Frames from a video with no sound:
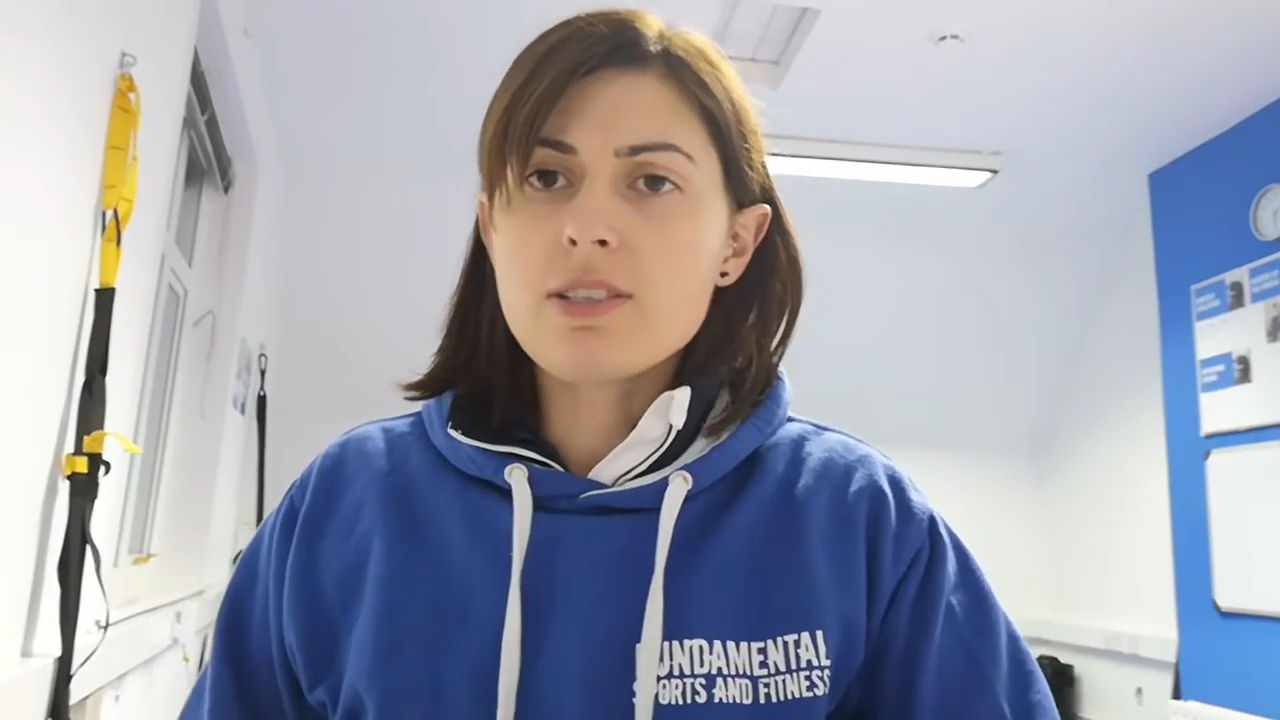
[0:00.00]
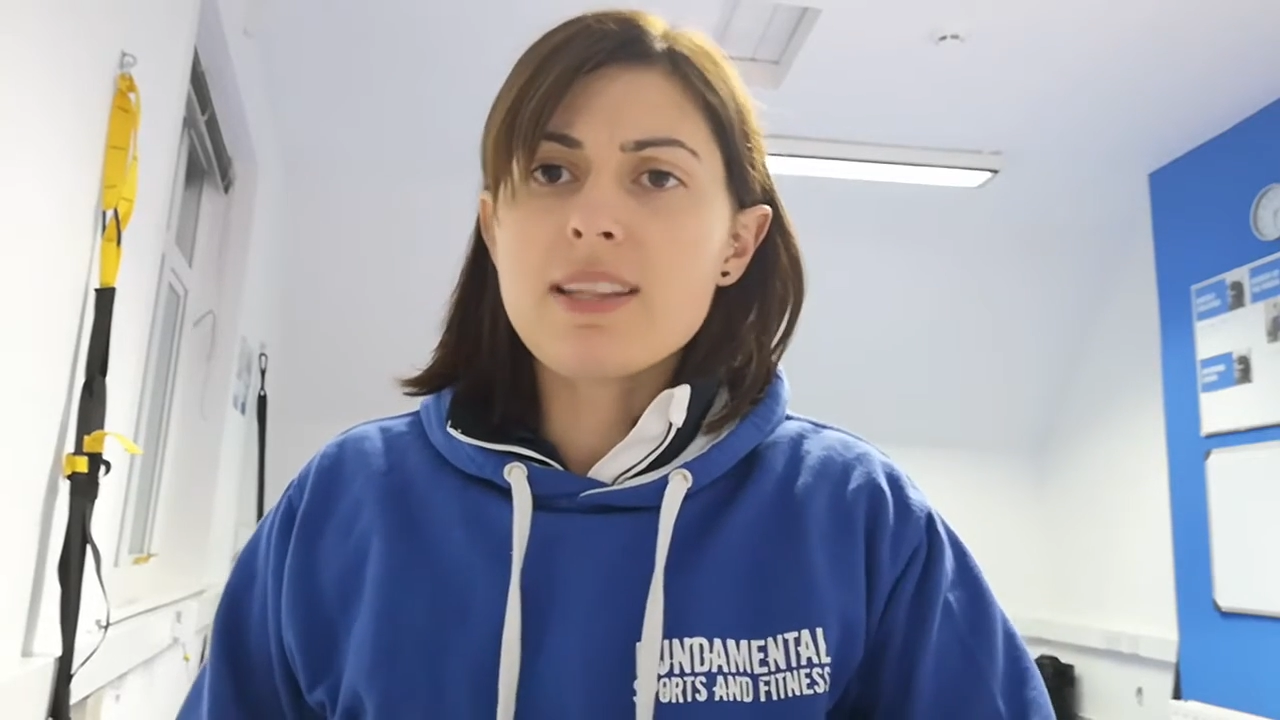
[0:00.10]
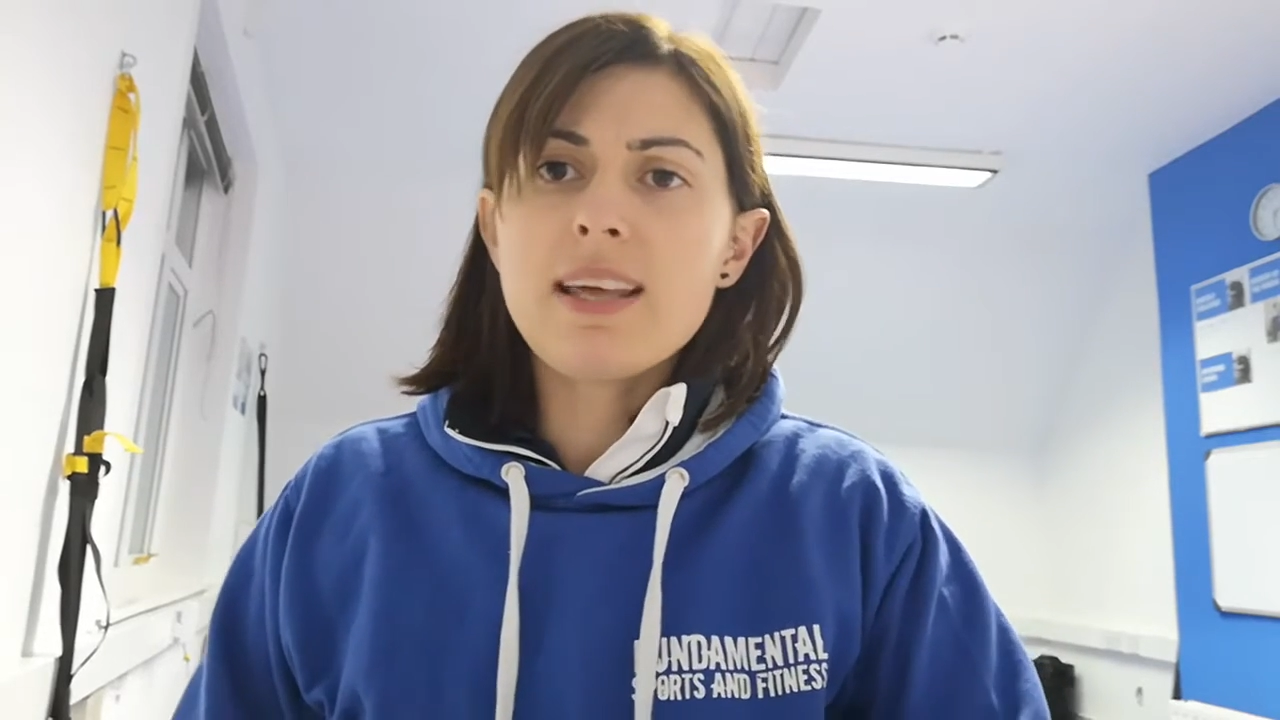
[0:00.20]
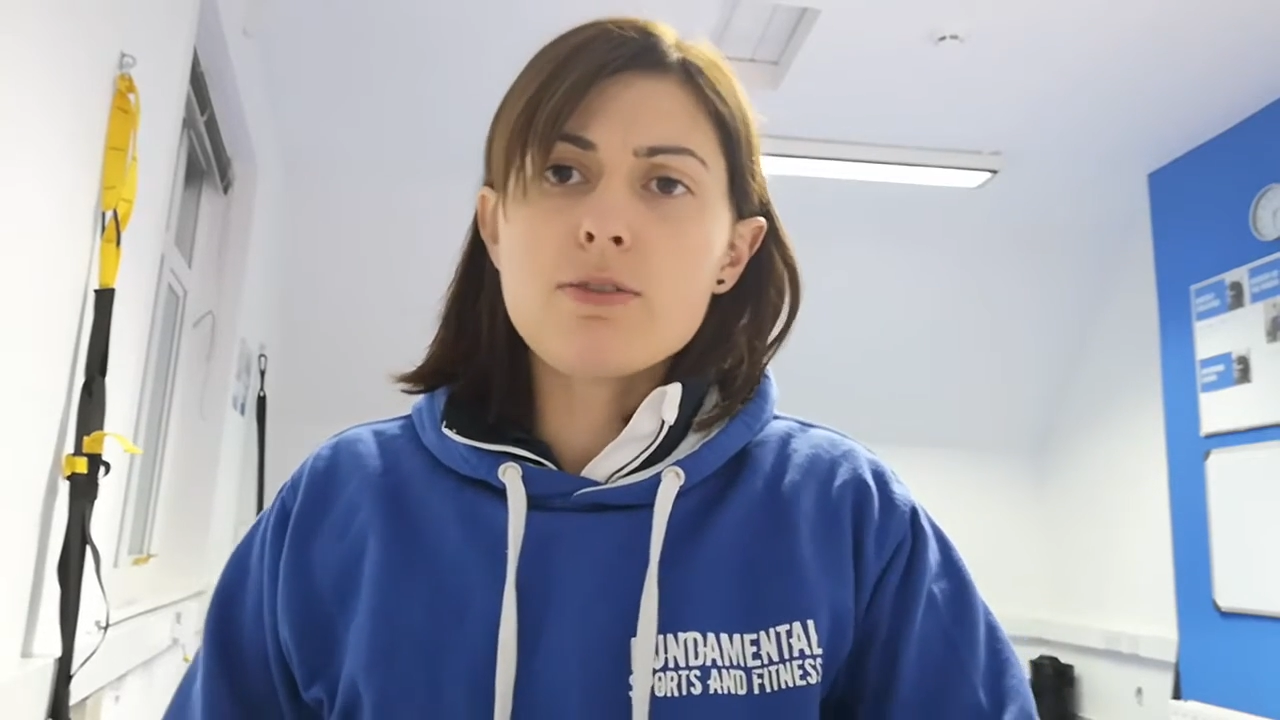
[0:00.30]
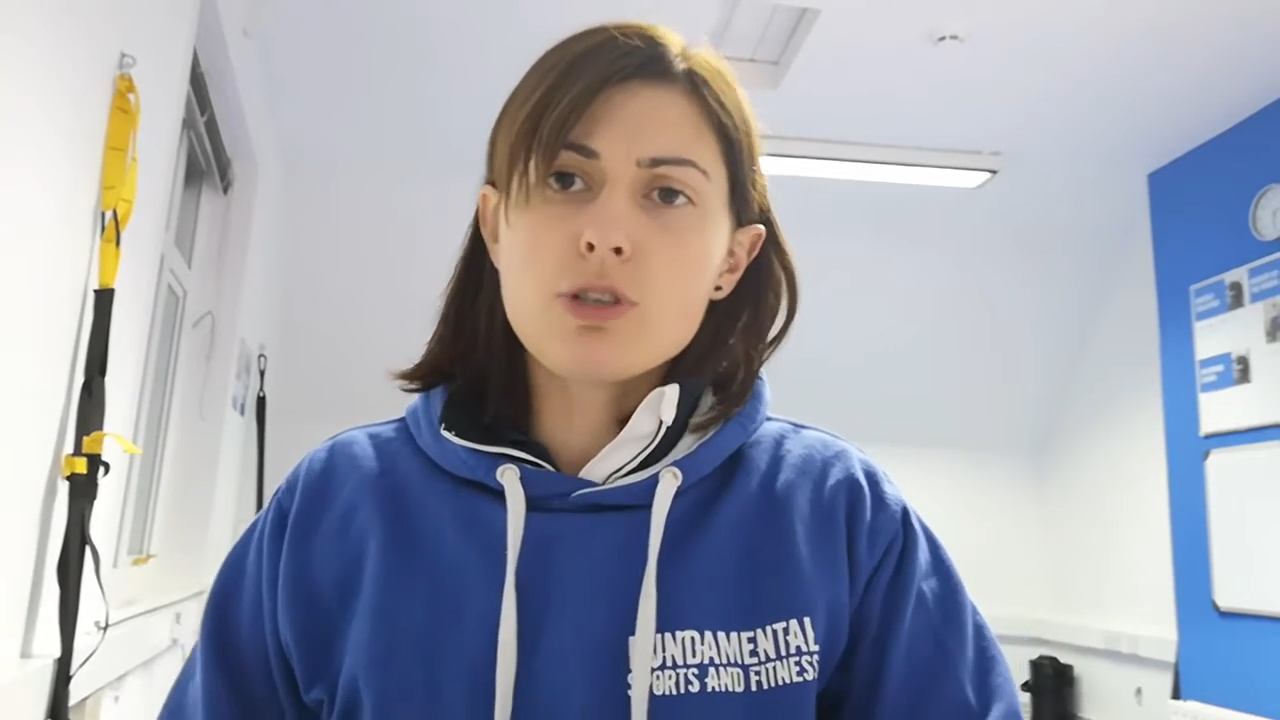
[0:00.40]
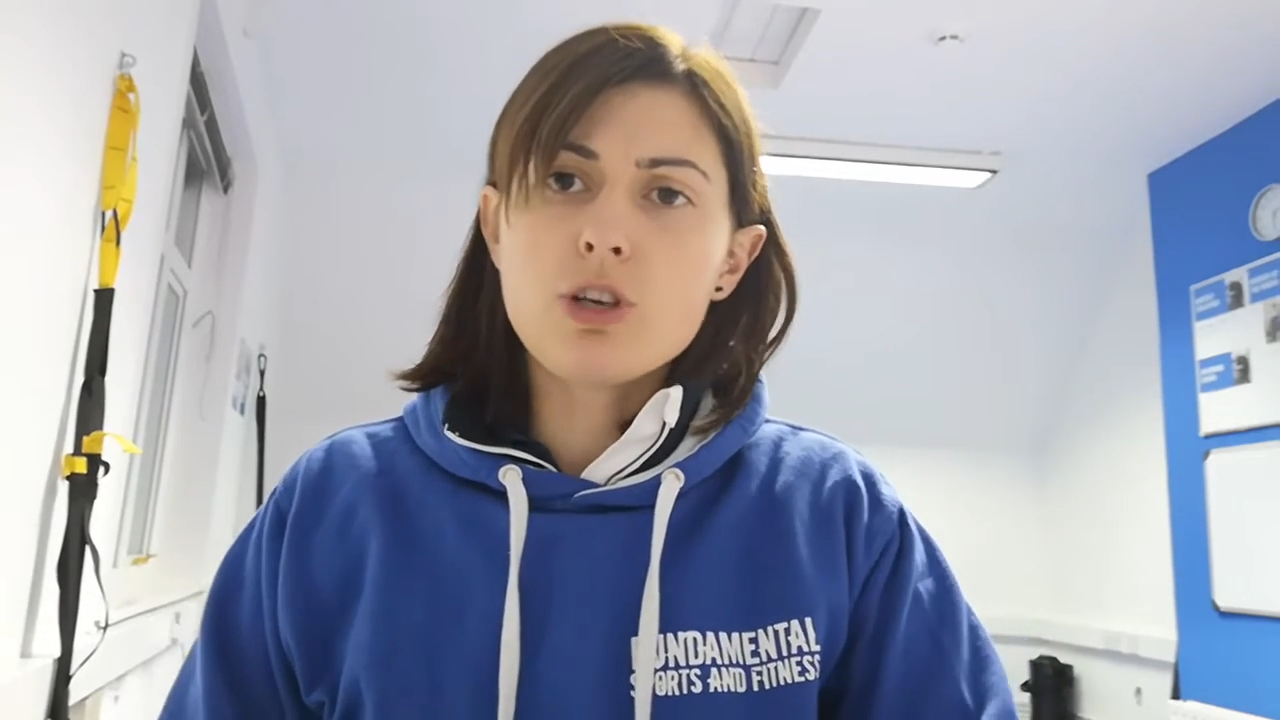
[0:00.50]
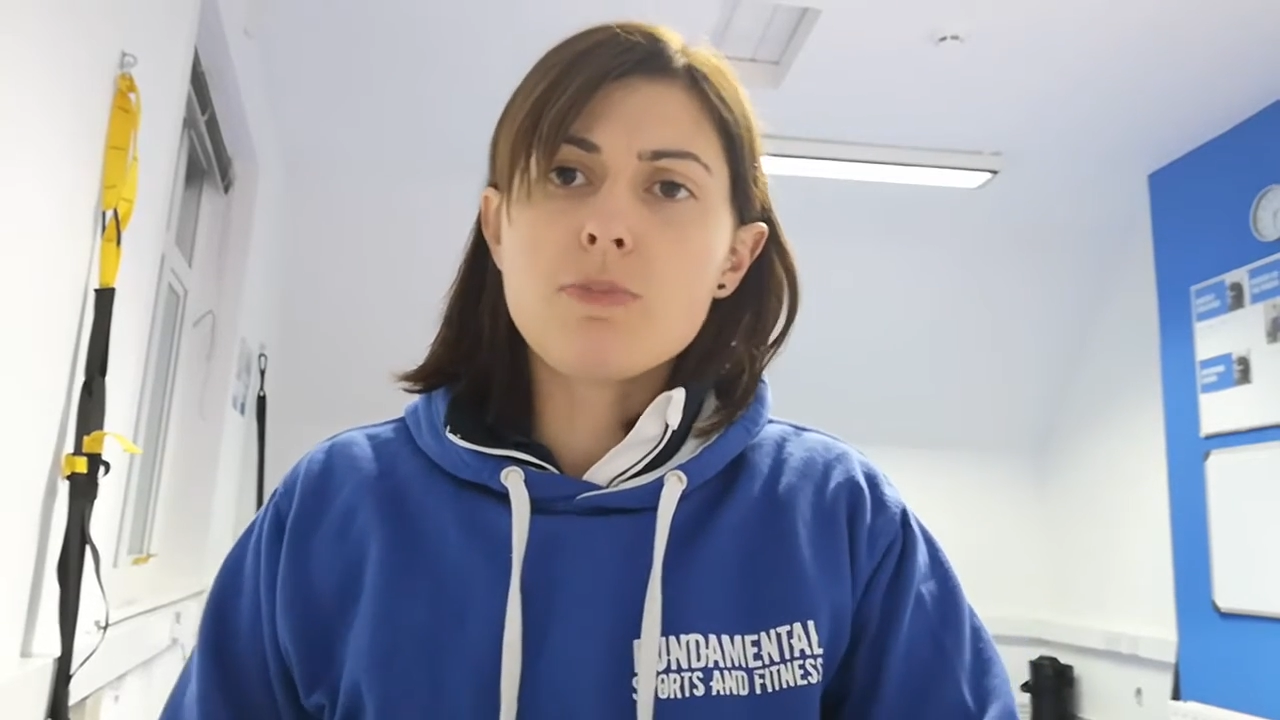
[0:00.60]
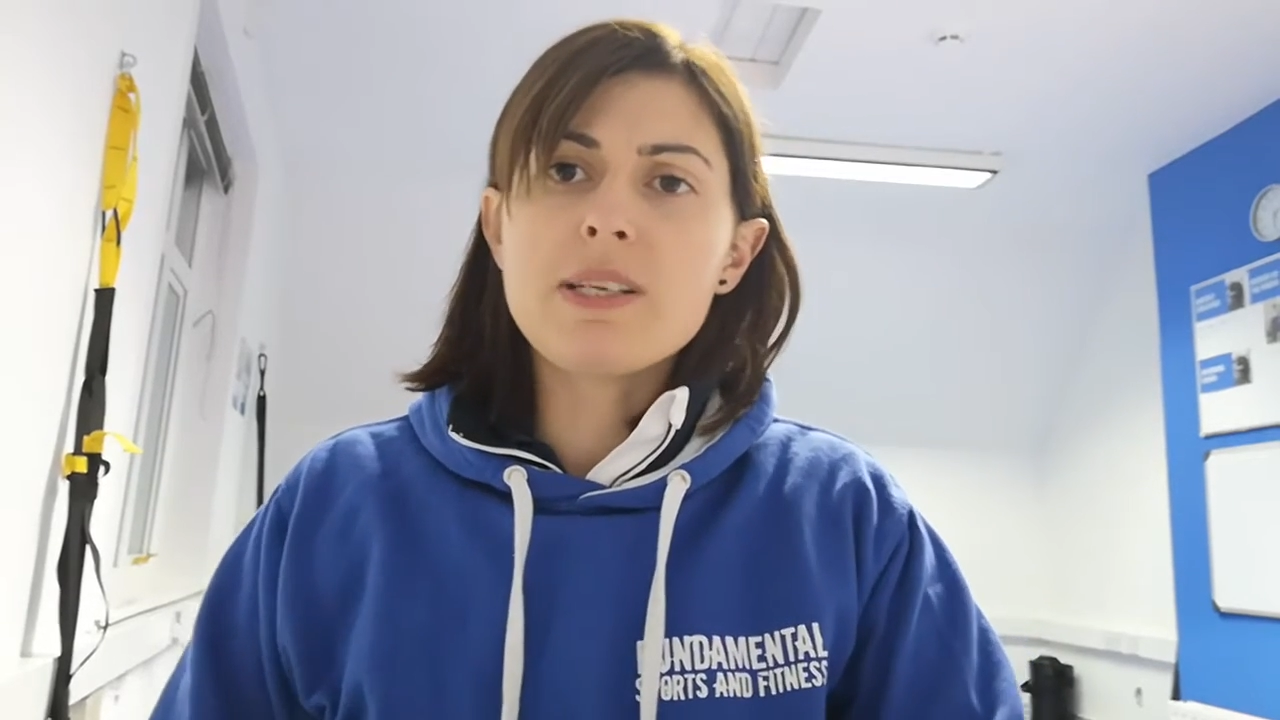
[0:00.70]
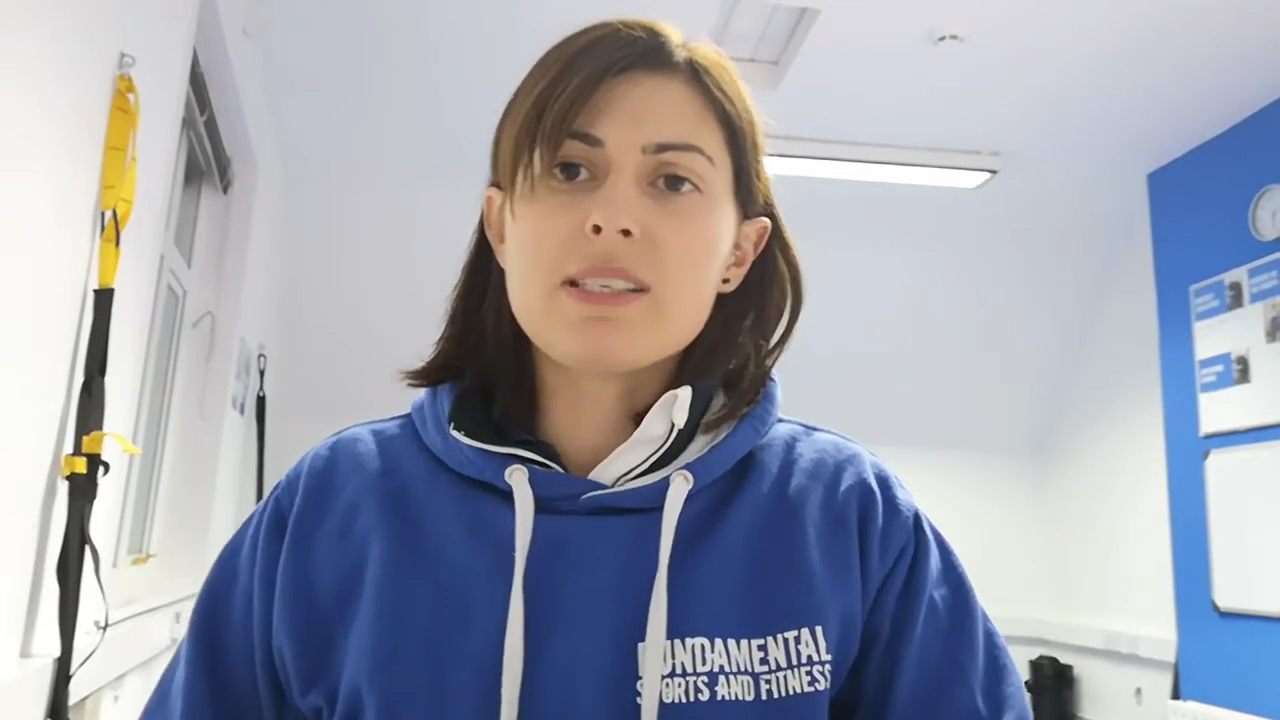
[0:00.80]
and those could be